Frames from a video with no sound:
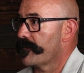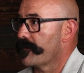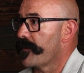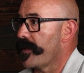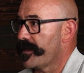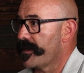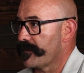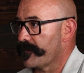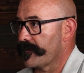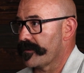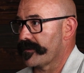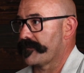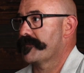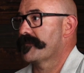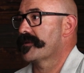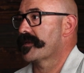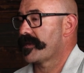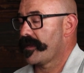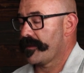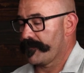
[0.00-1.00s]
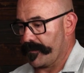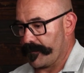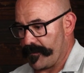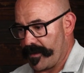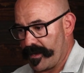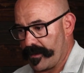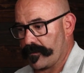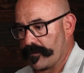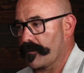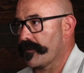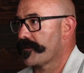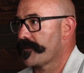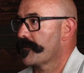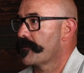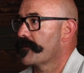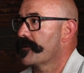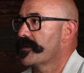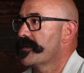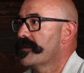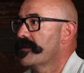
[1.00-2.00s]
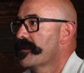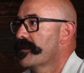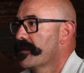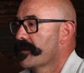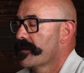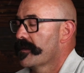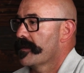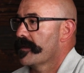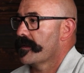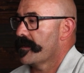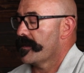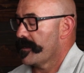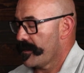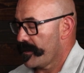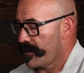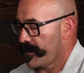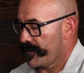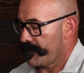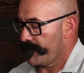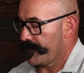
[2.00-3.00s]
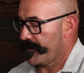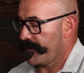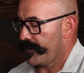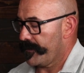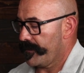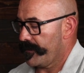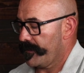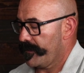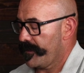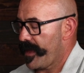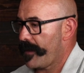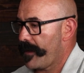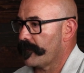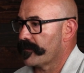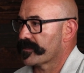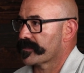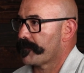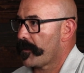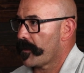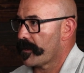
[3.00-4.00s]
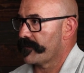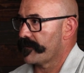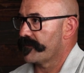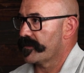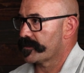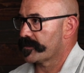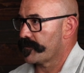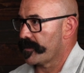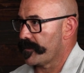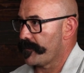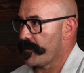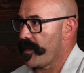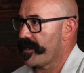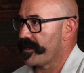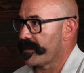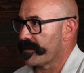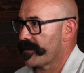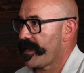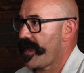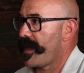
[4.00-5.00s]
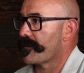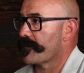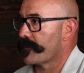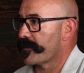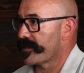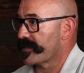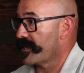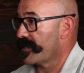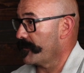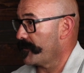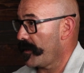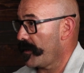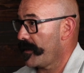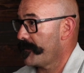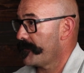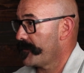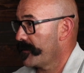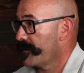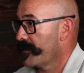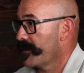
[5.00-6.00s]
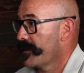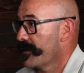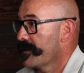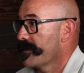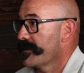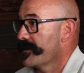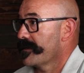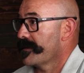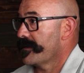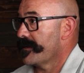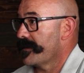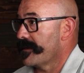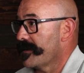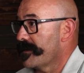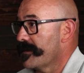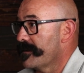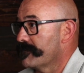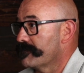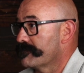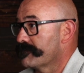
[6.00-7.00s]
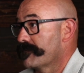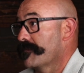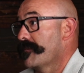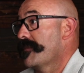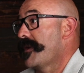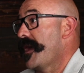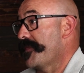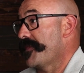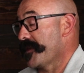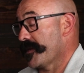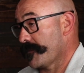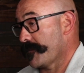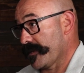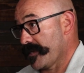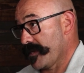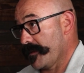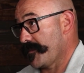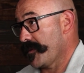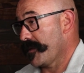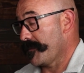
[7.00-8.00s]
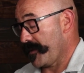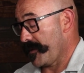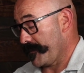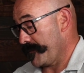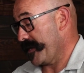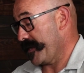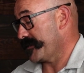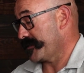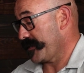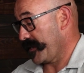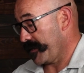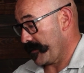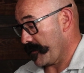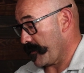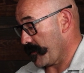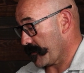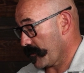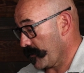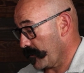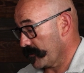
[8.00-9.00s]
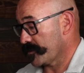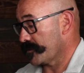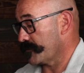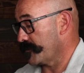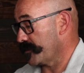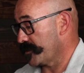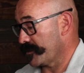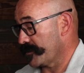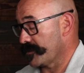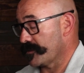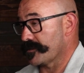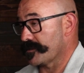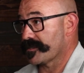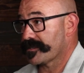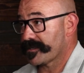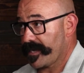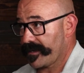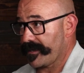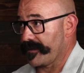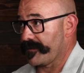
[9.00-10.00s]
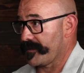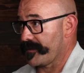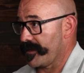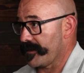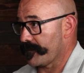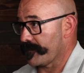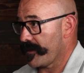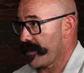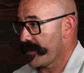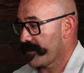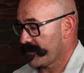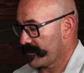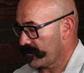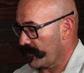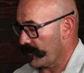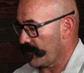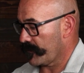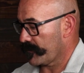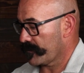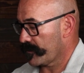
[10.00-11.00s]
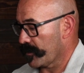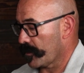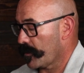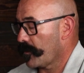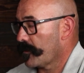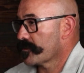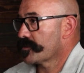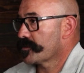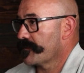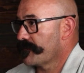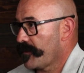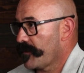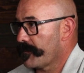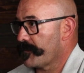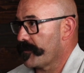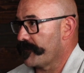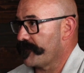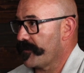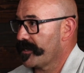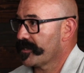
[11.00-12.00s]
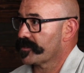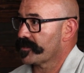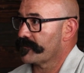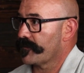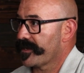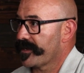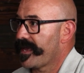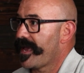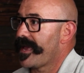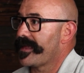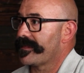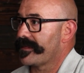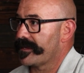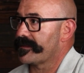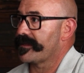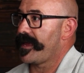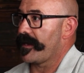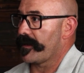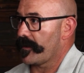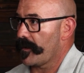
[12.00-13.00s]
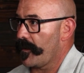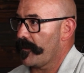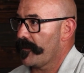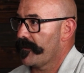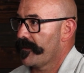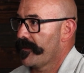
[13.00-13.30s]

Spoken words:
Right? We became a medical authority. That was part of us rebranding. How do we keep up? I think we keep up by maintaining our culture, which is their second thing, right? So the culture of our profession, we can't let that go.